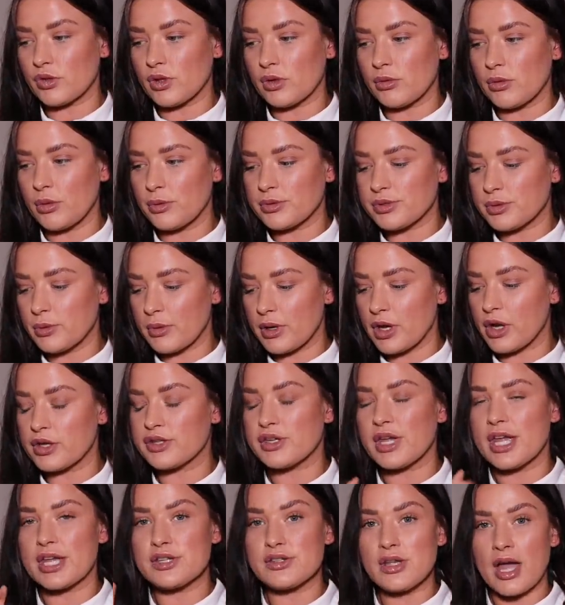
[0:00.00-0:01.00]

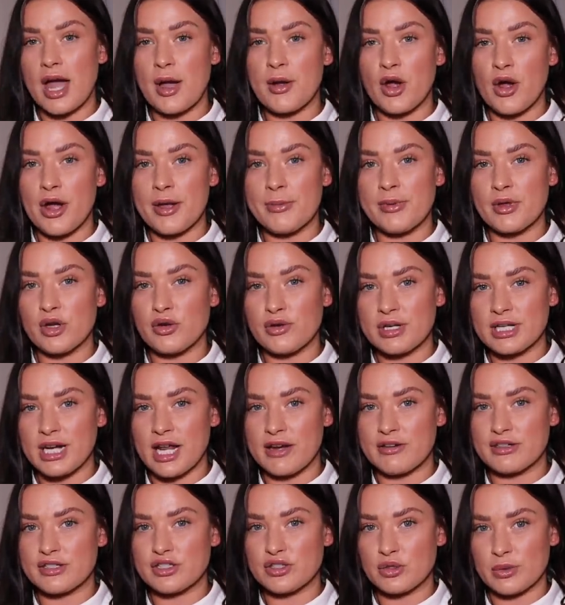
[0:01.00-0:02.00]
got him a Green
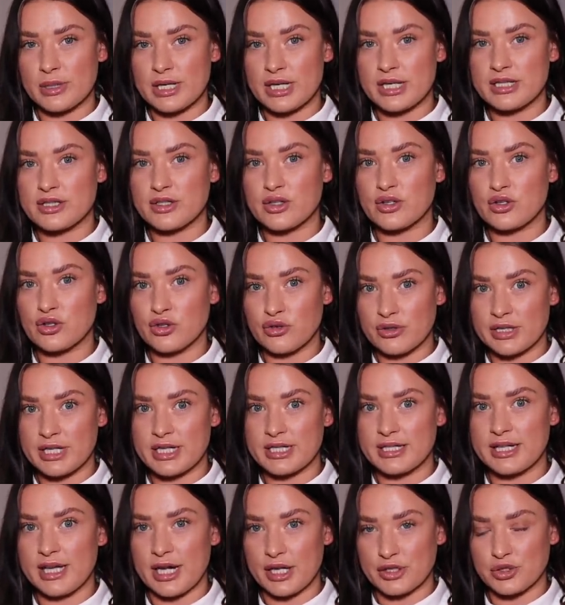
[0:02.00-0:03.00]
Irish Tweed
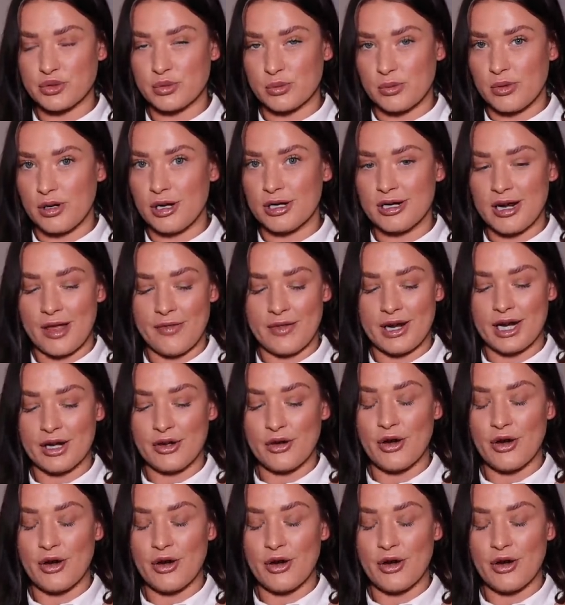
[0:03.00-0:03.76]
Creed, the actual one, and then I